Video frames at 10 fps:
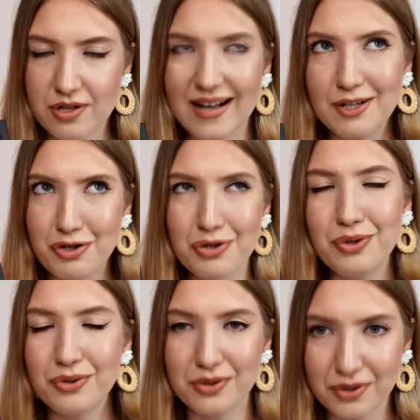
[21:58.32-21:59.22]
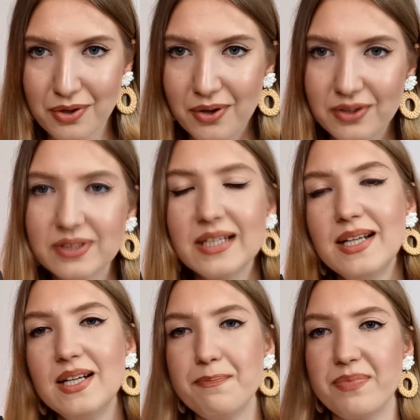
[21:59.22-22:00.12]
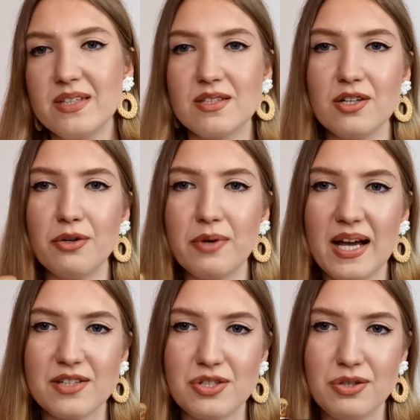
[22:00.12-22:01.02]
Al-Shuyuk Gold. So as